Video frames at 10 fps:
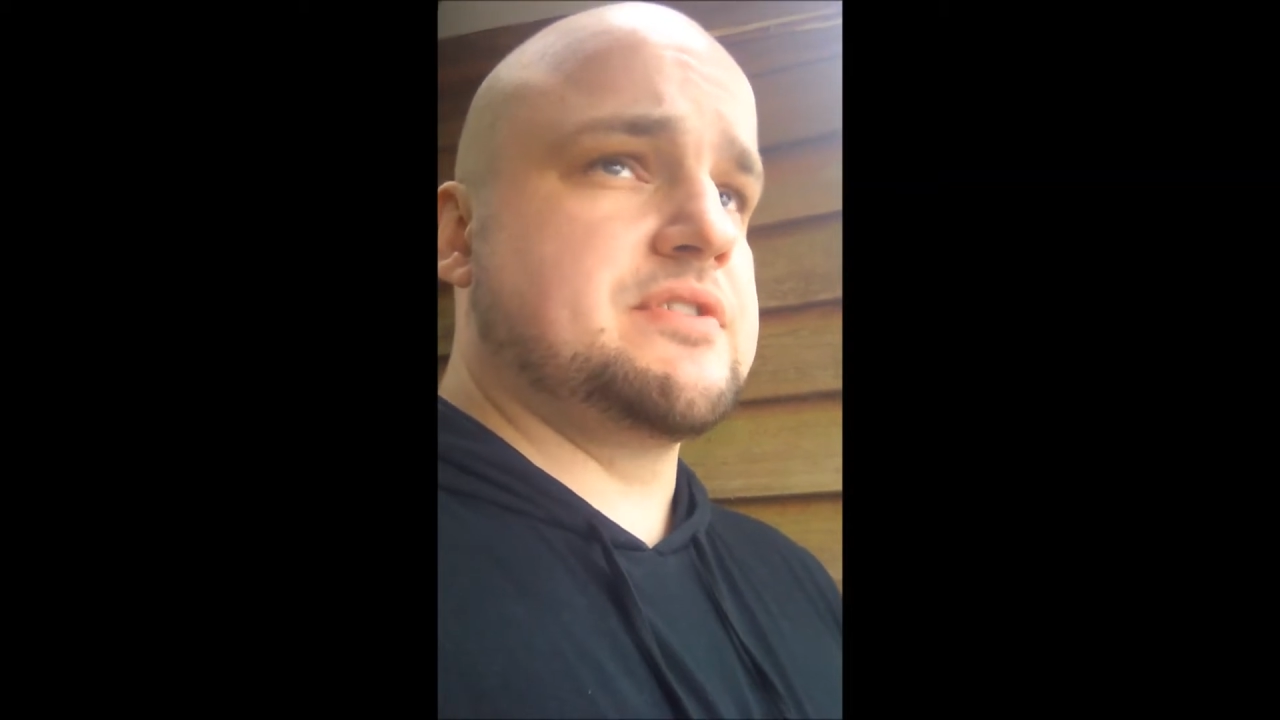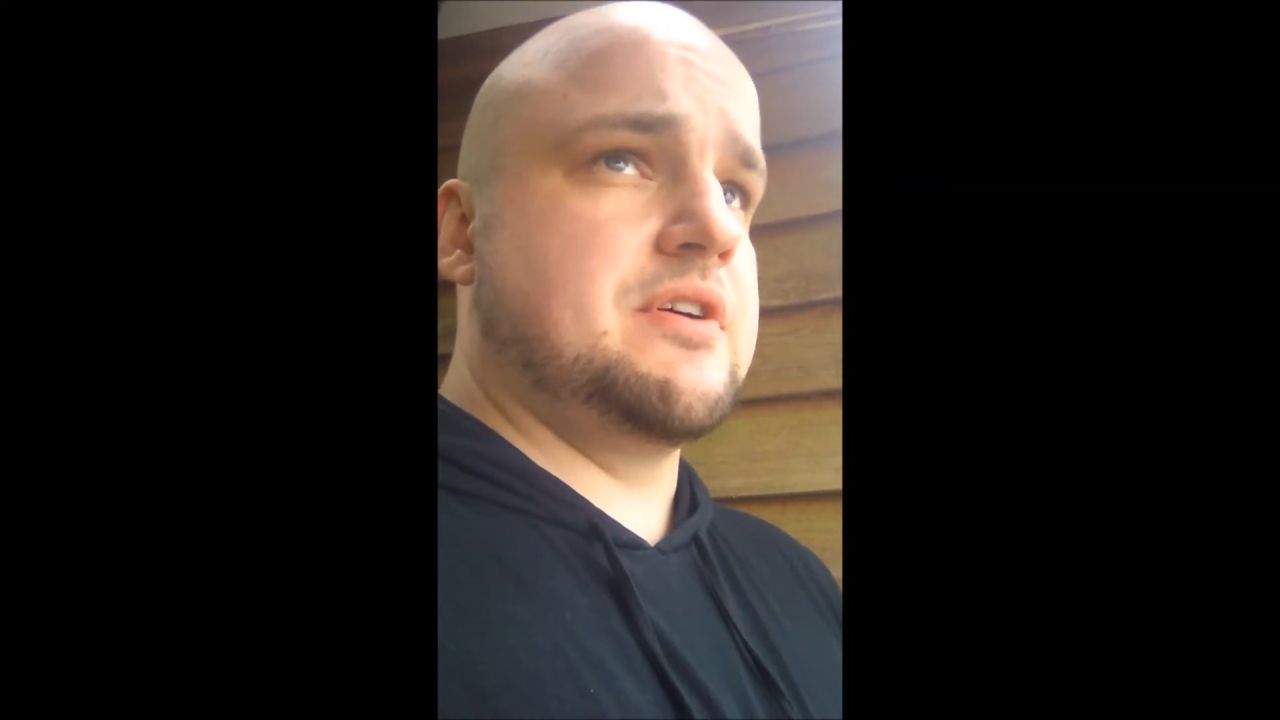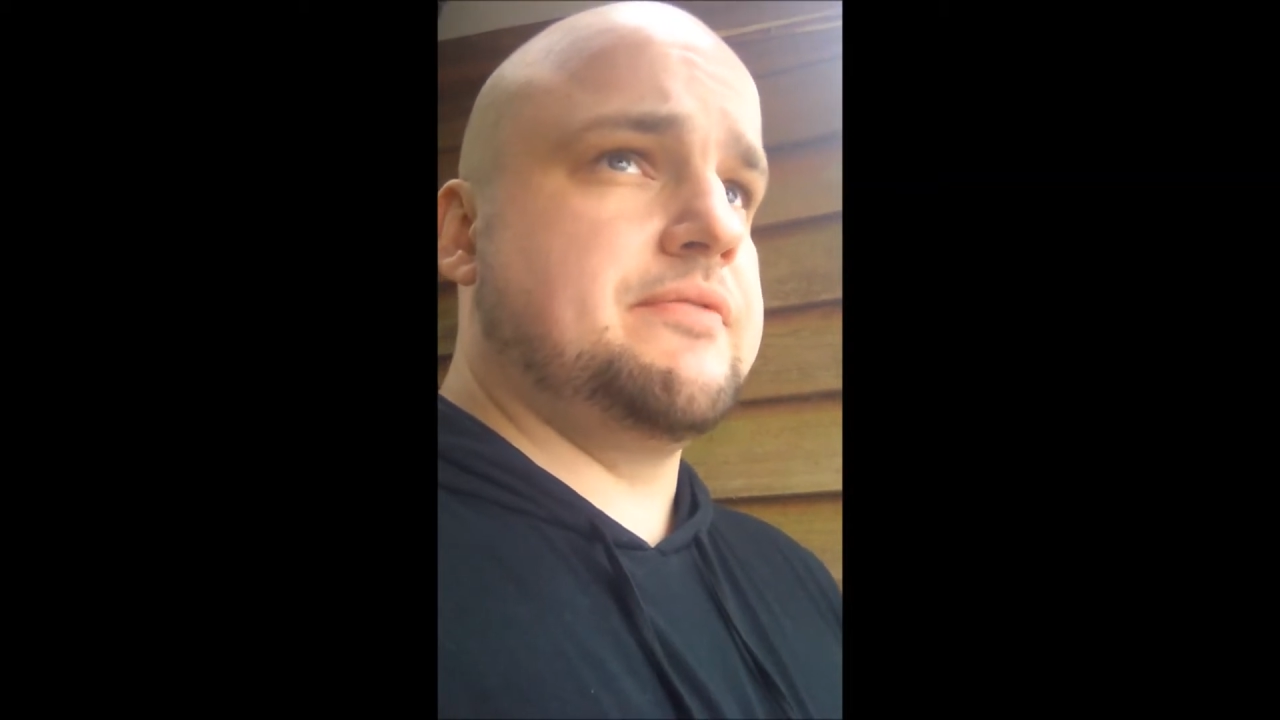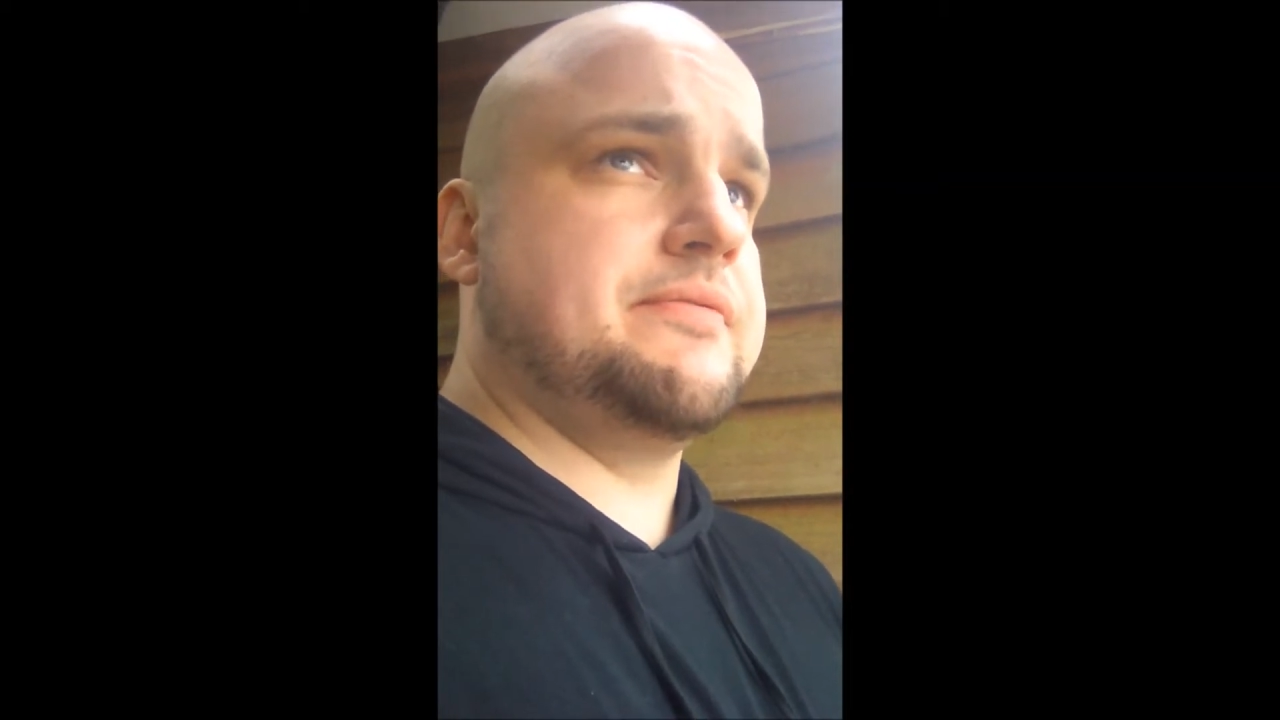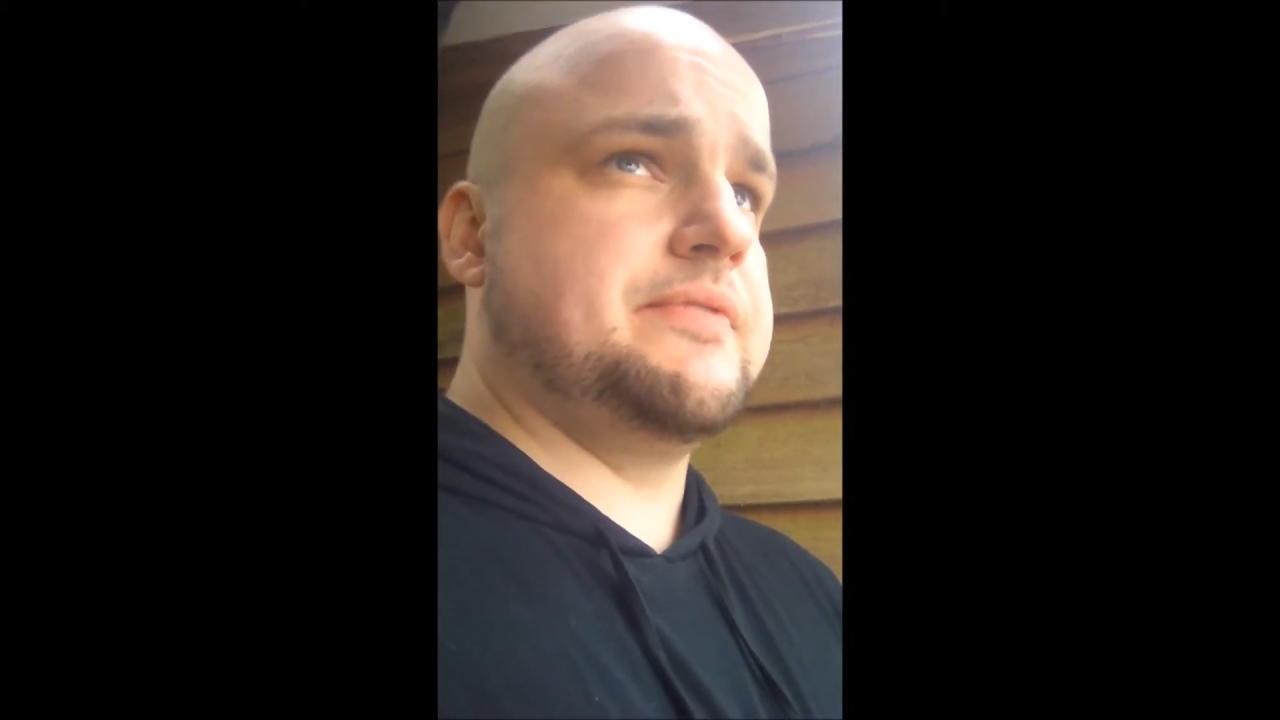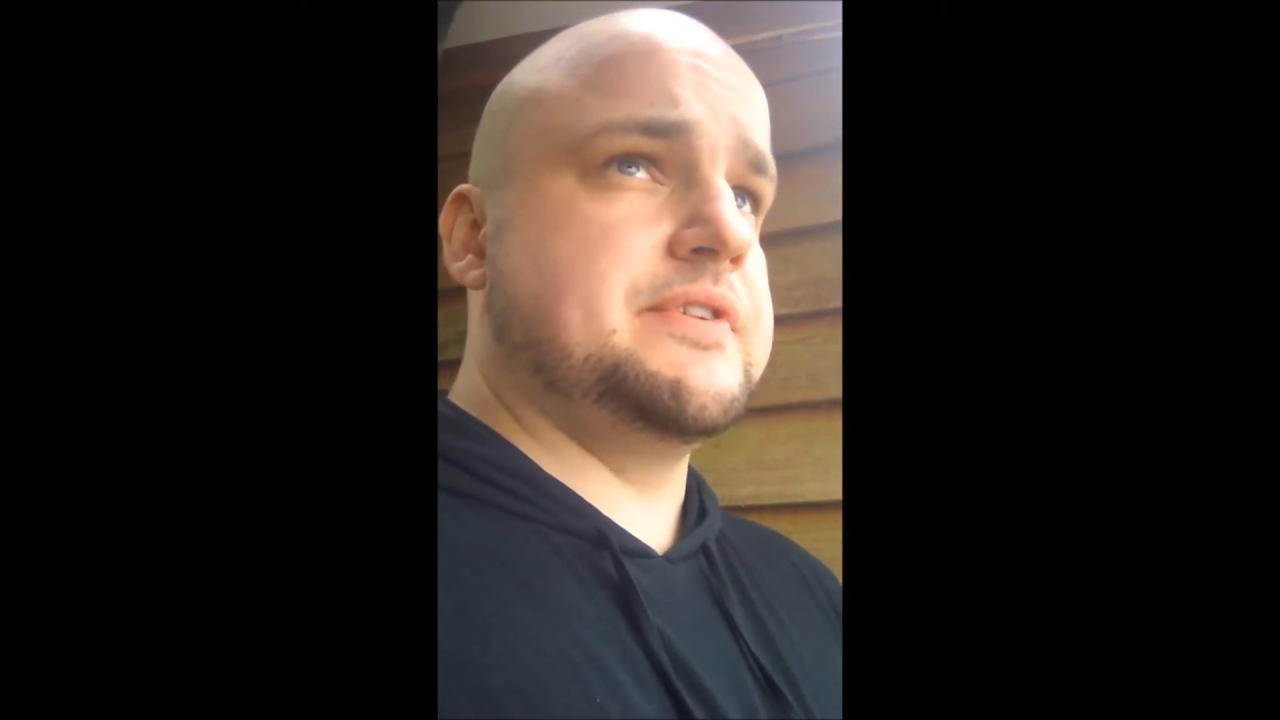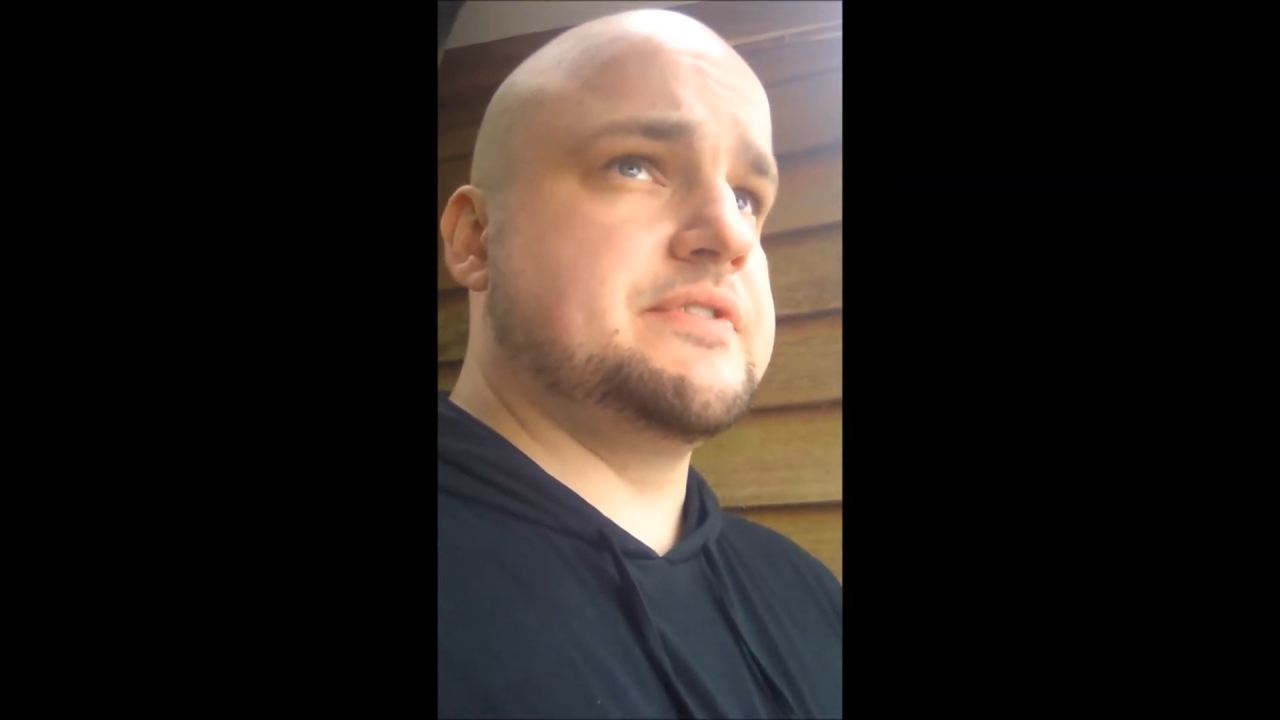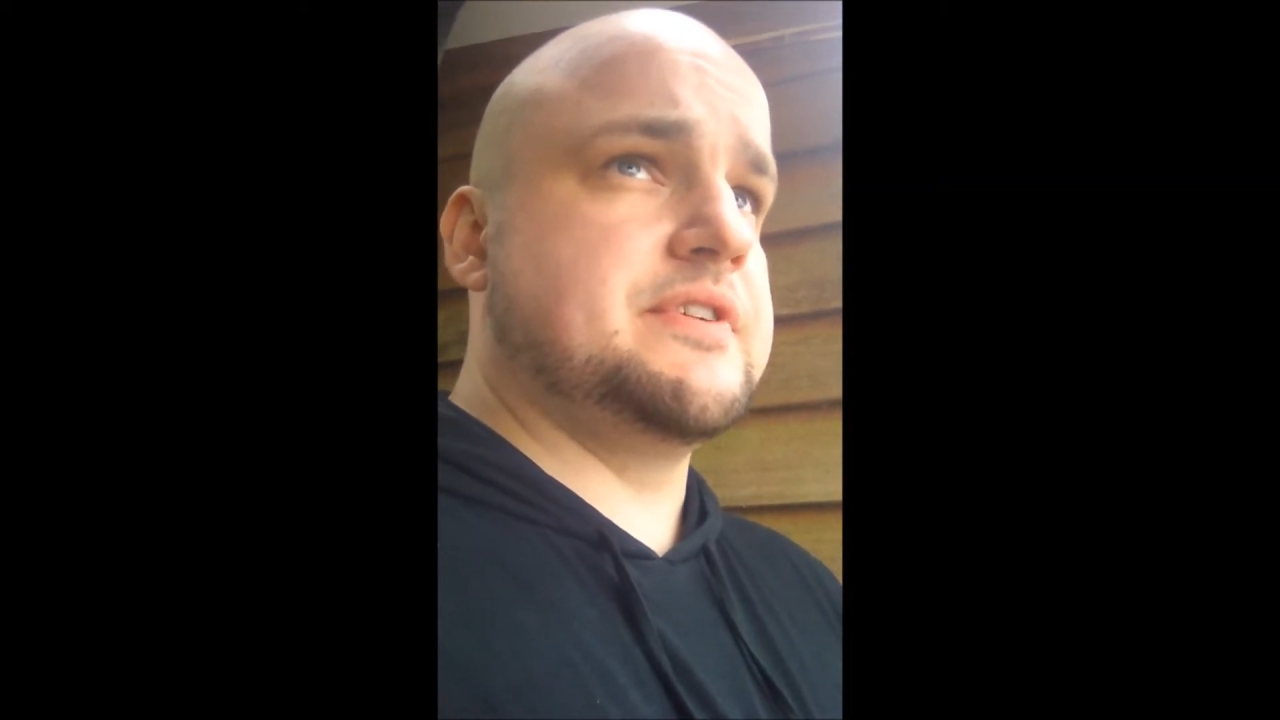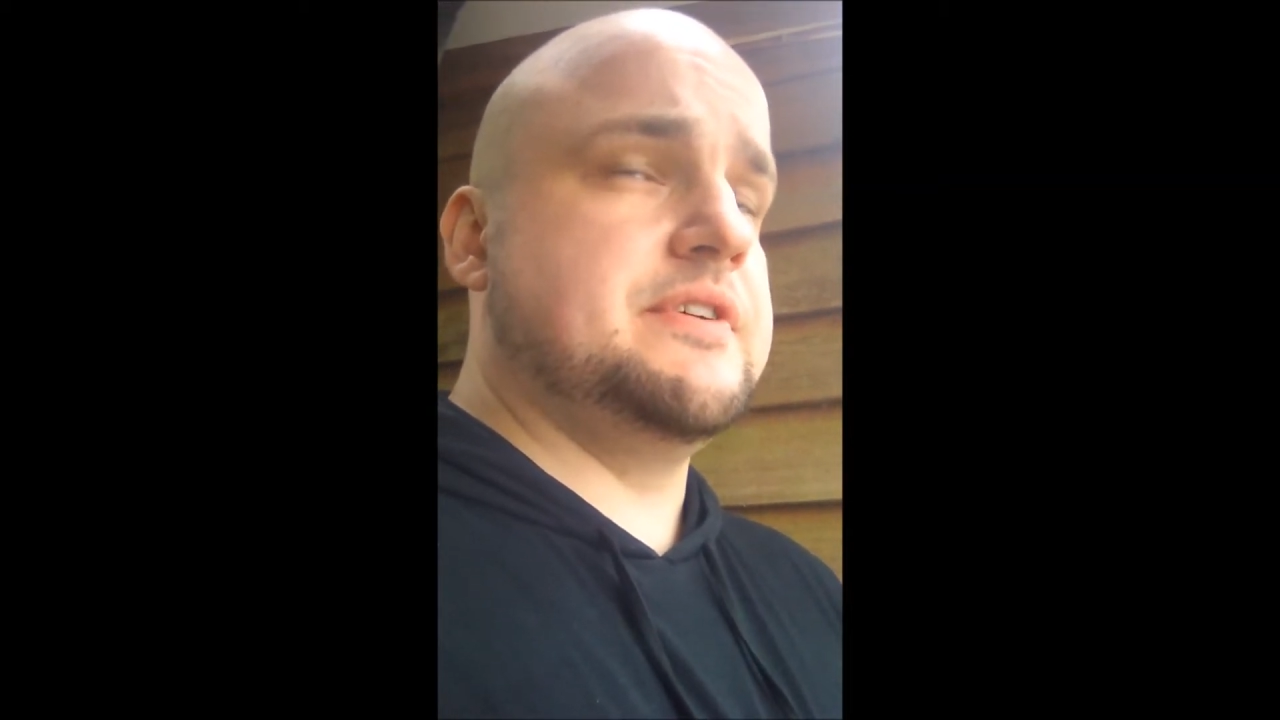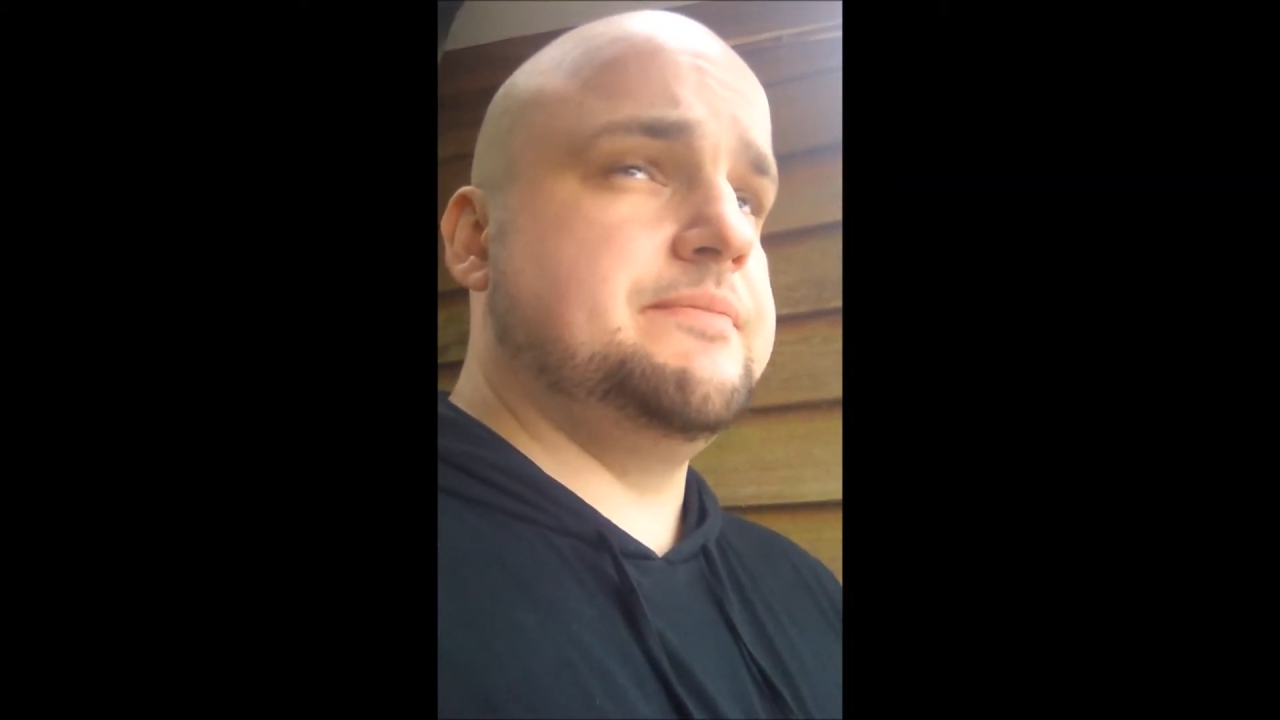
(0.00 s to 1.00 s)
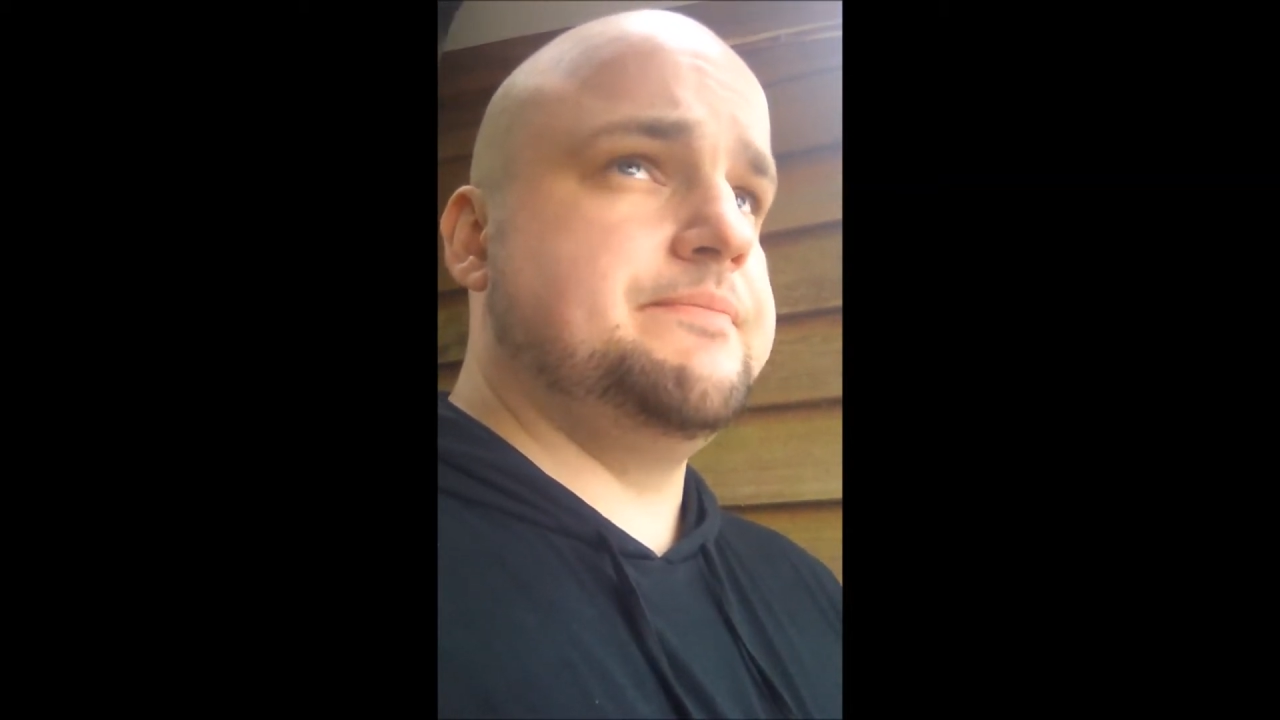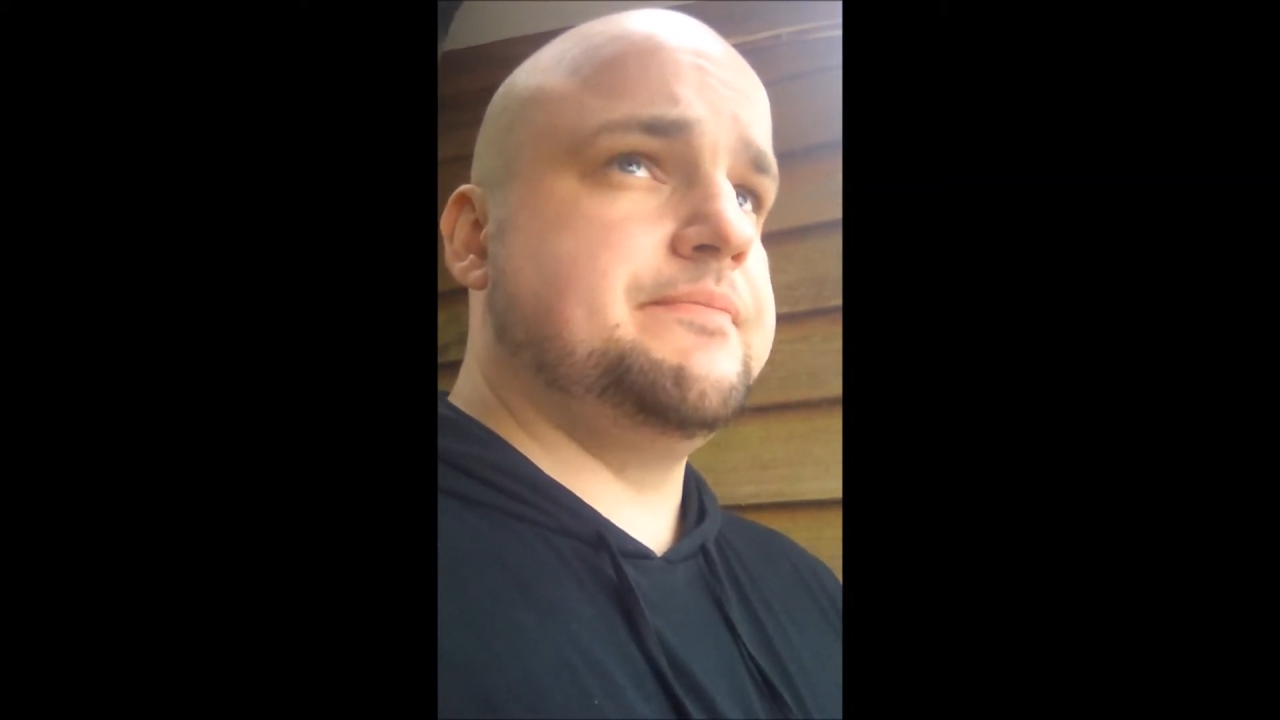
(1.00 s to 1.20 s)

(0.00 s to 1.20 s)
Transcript: off, as I